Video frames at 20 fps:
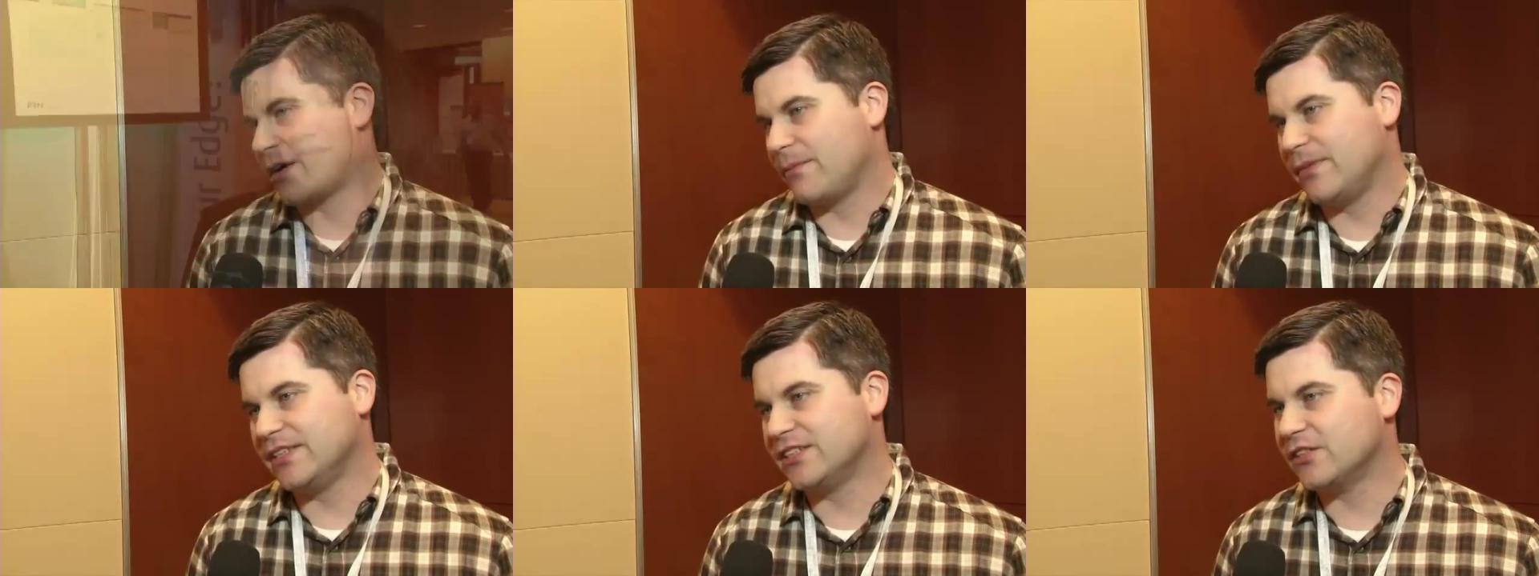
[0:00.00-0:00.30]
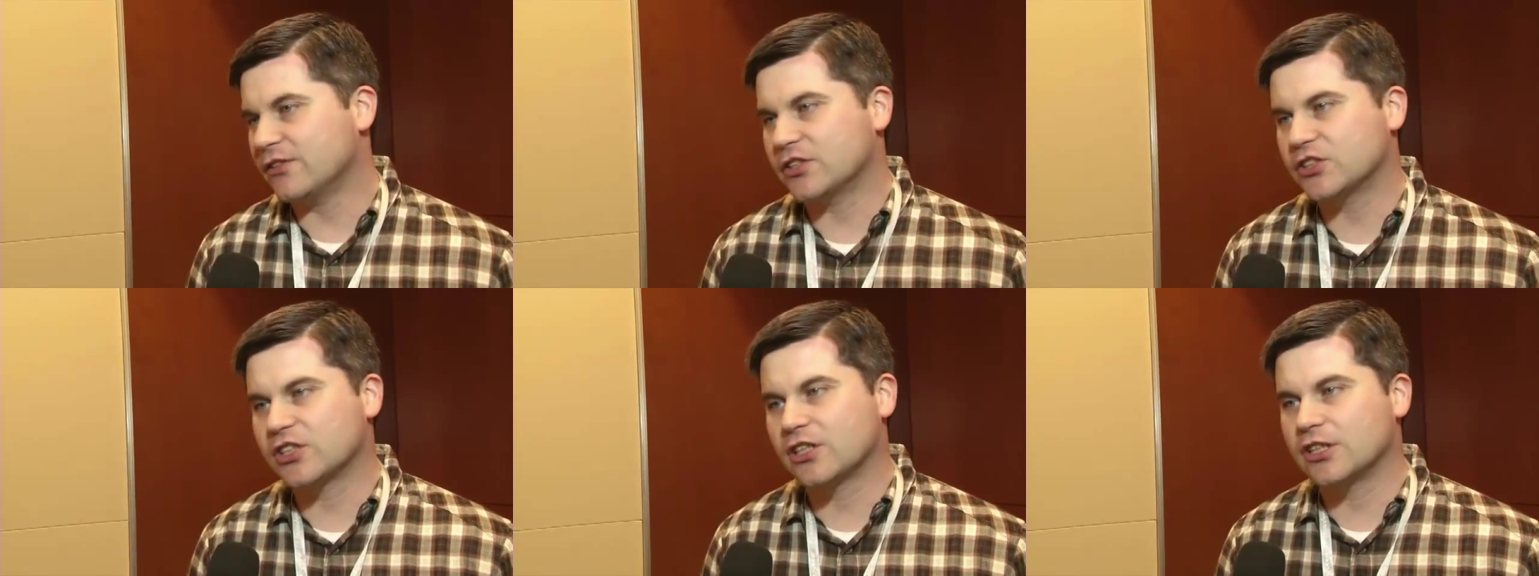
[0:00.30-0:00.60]
Coming
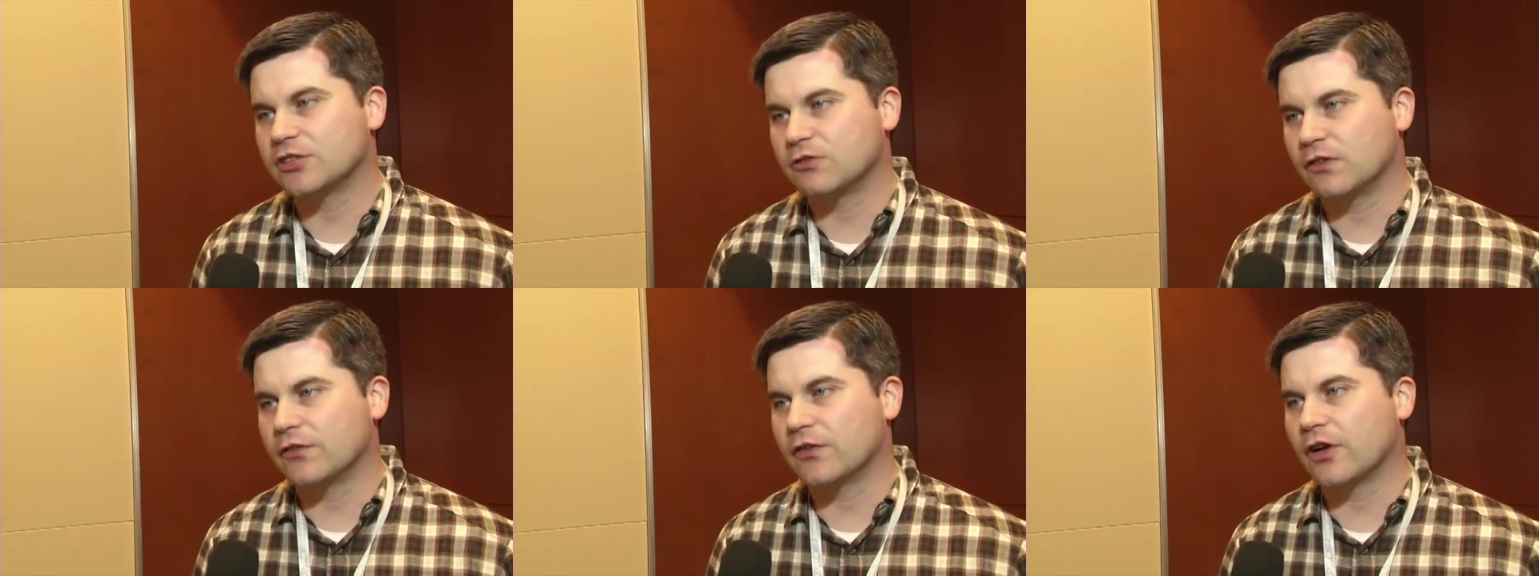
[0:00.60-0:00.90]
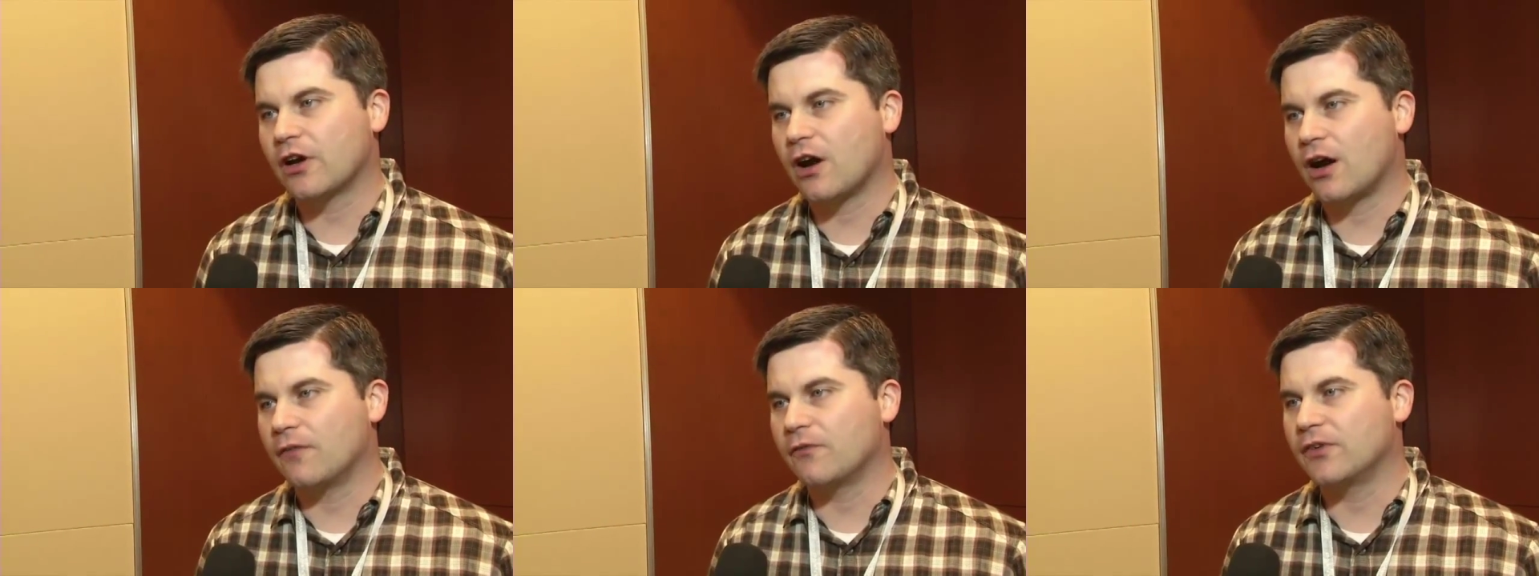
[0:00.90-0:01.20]
to the Charles River
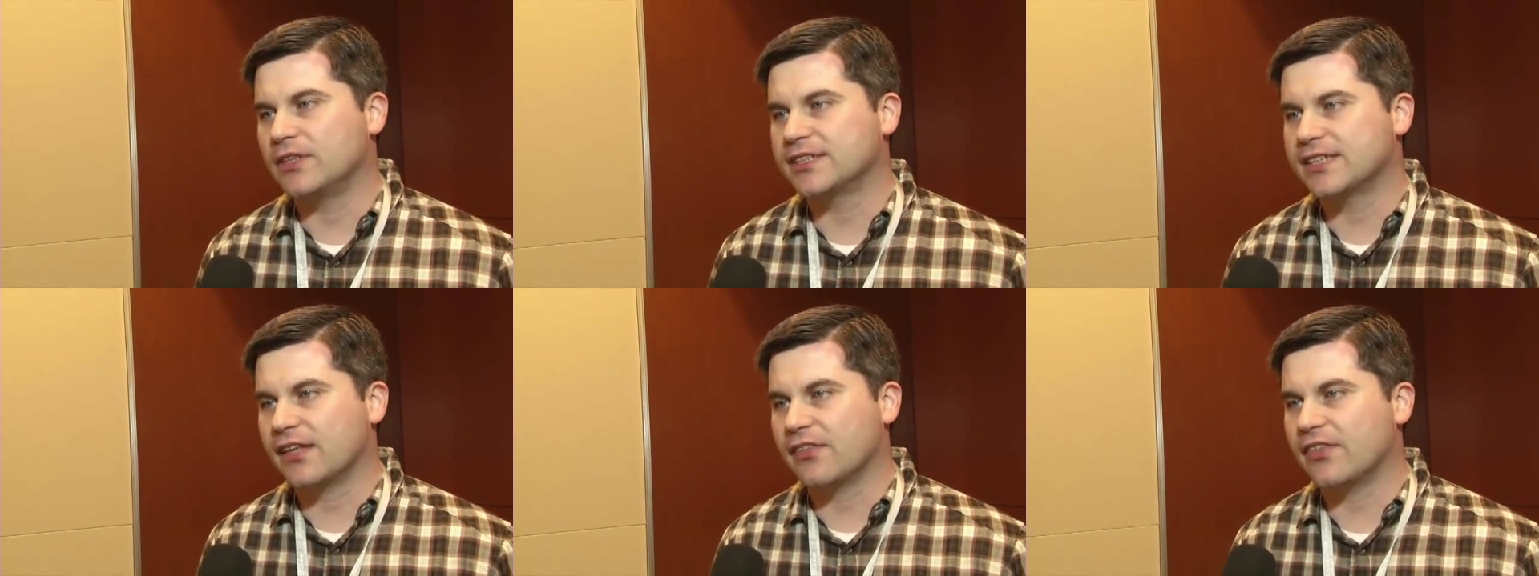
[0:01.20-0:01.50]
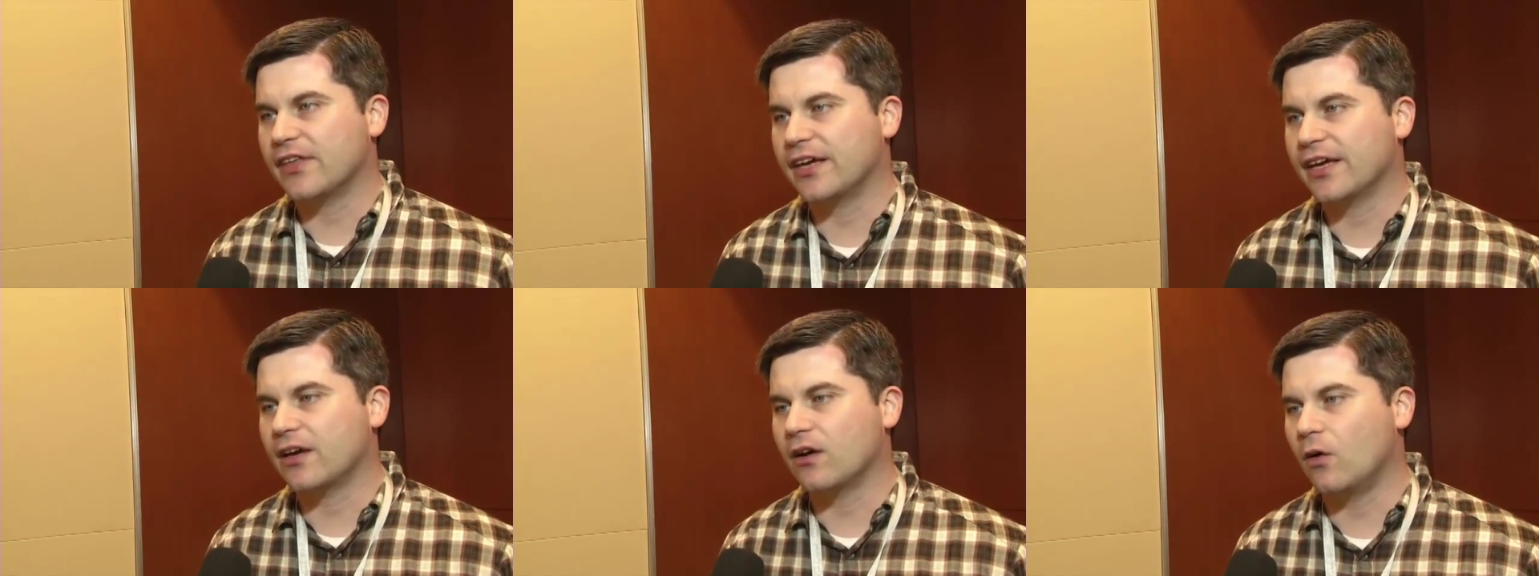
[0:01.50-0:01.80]
Conference, I
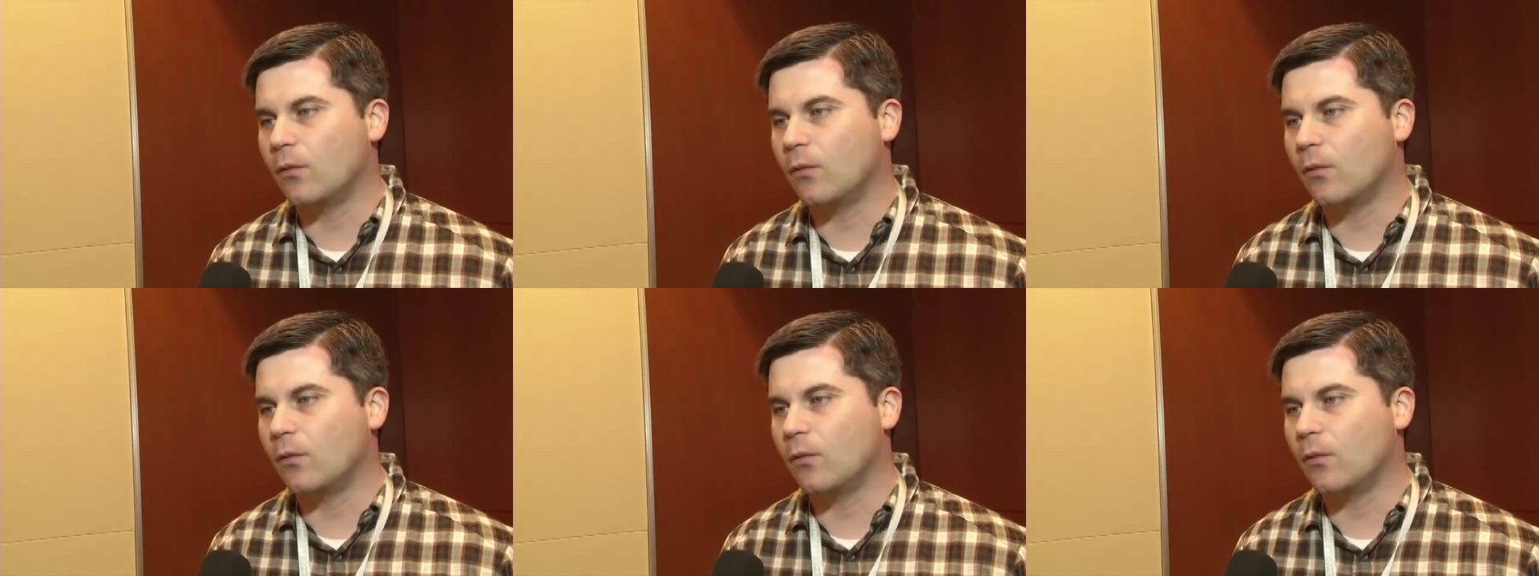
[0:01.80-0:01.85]
think,